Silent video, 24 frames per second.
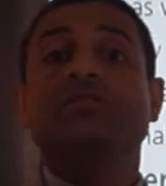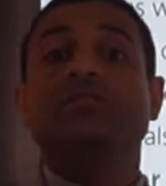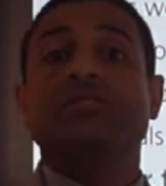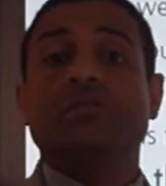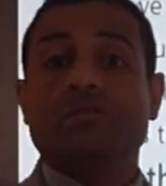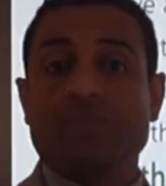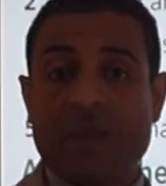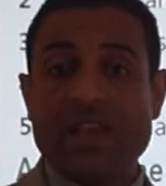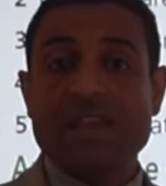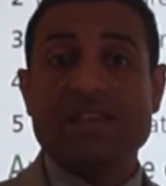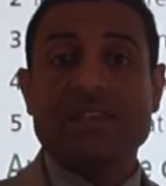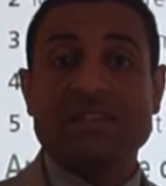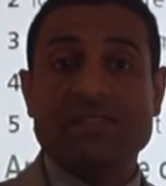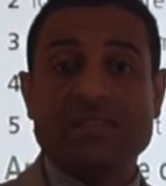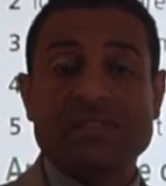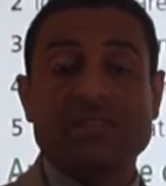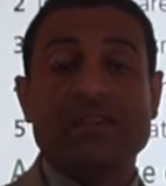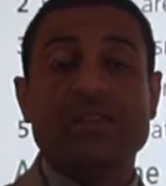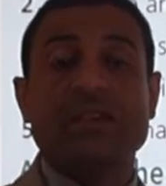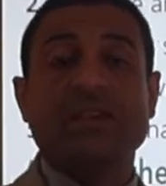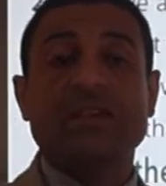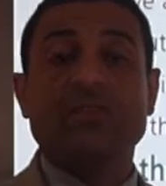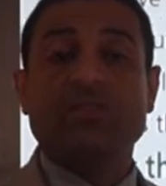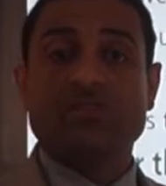
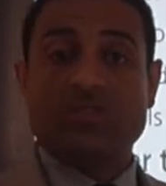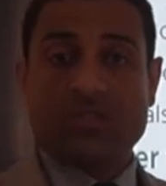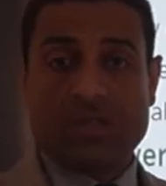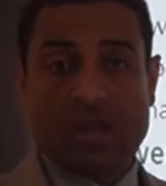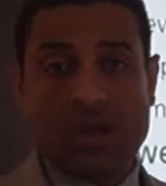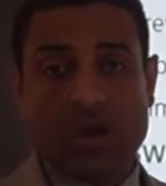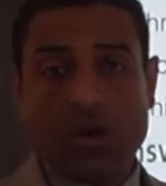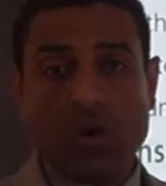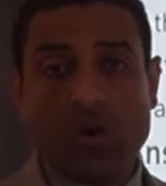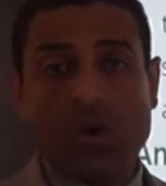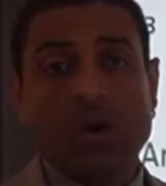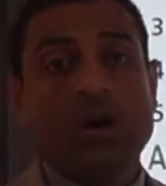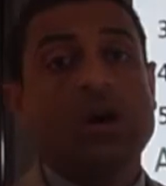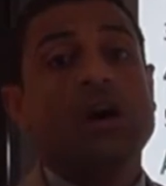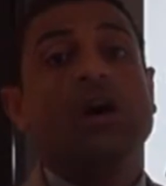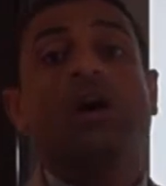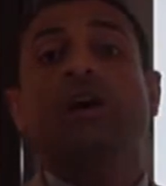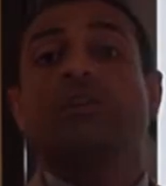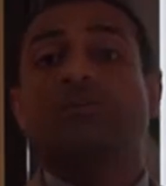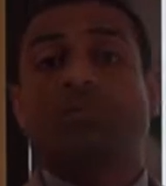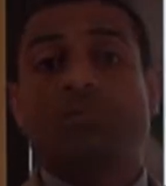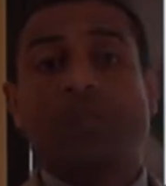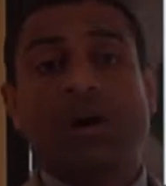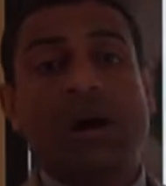space. So
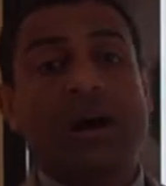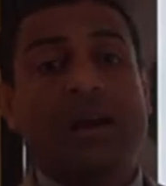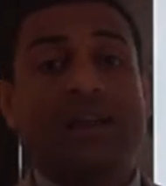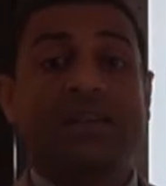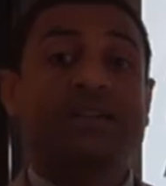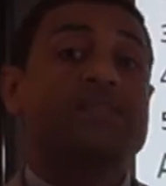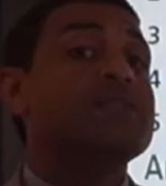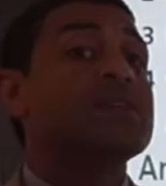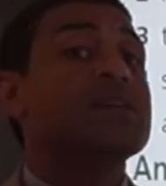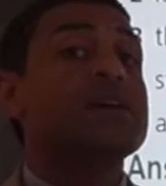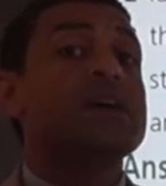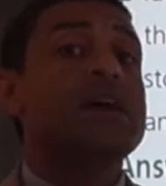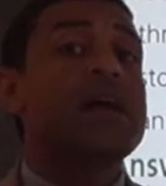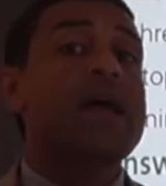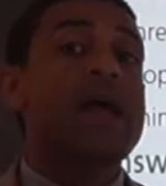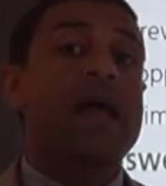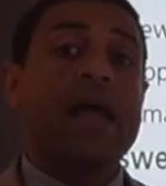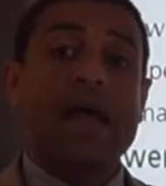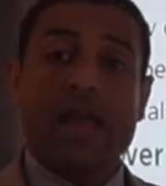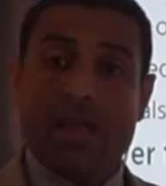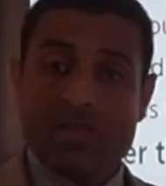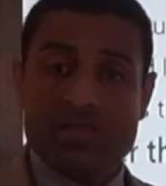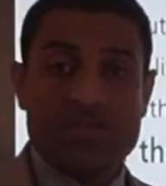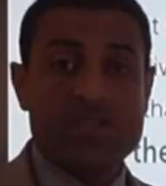it might
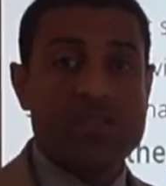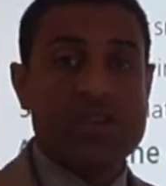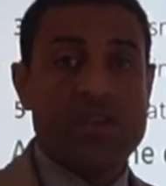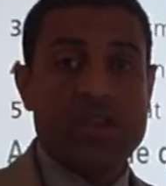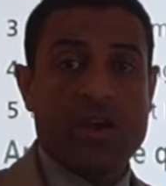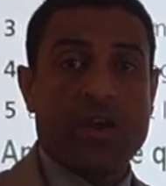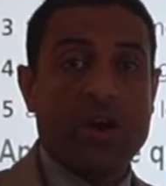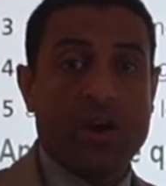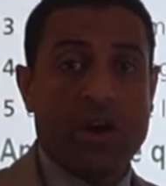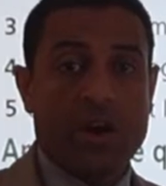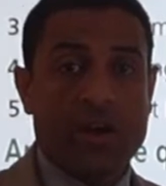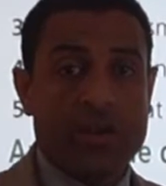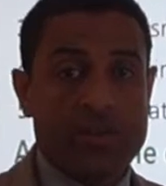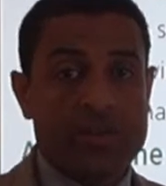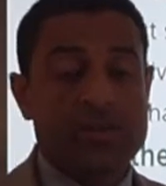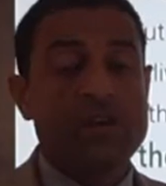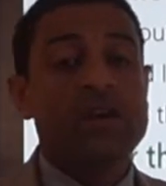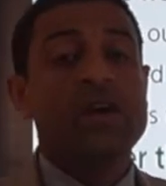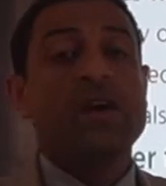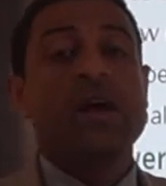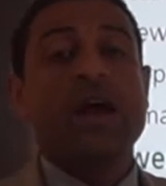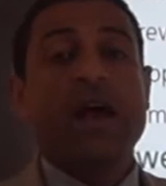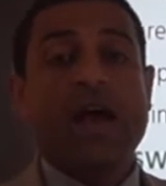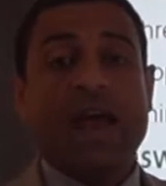hit the
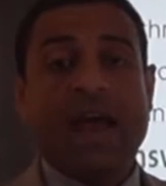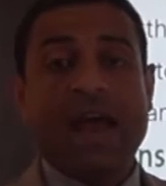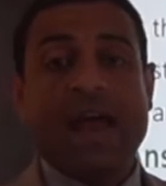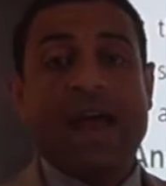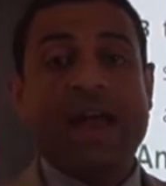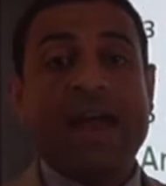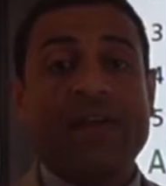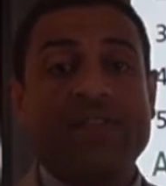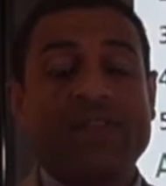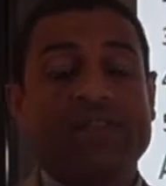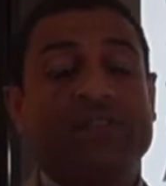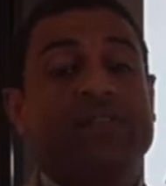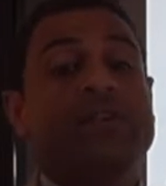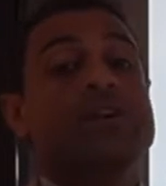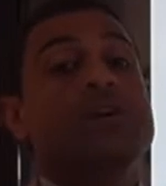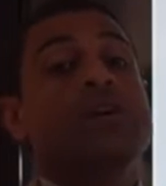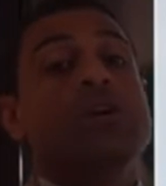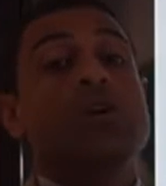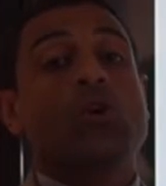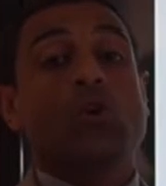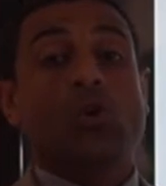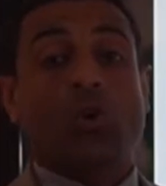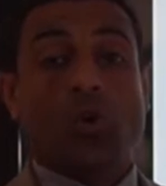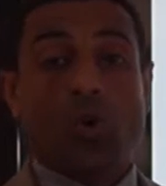earth
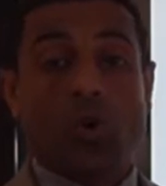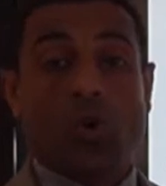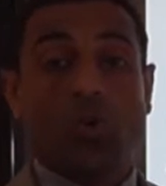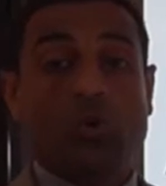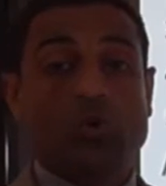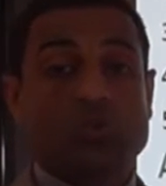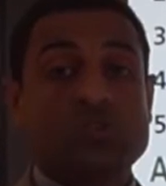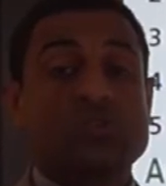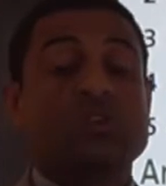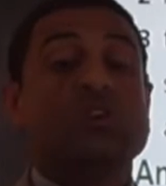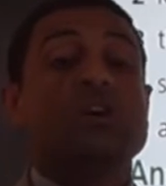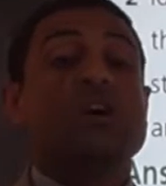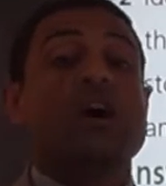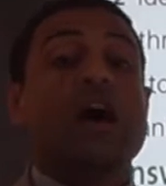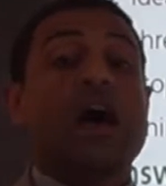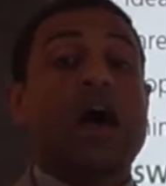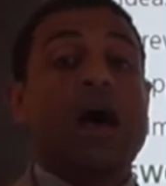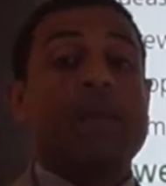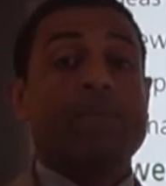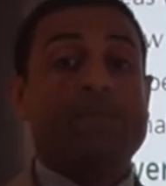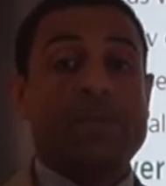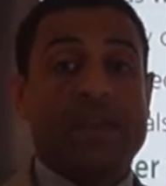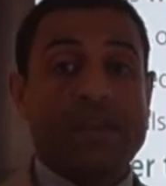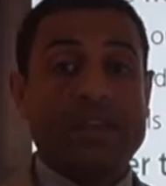and
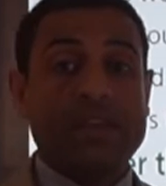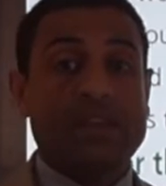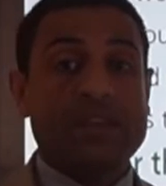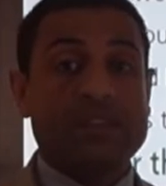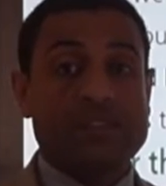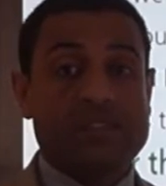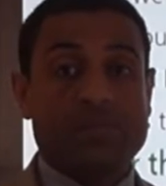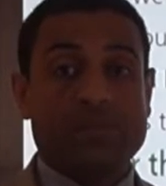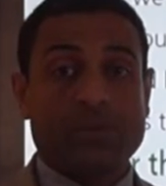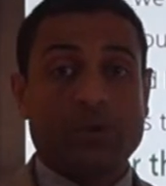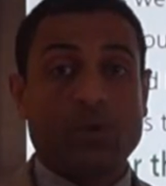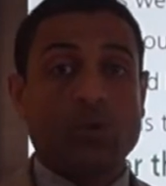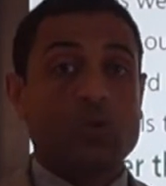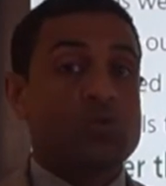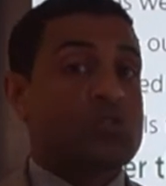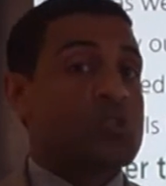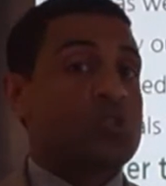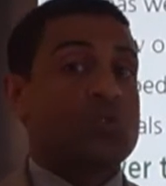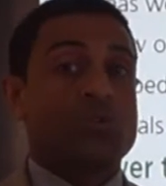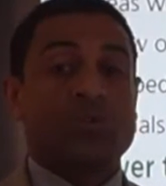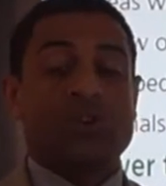cause a big explosion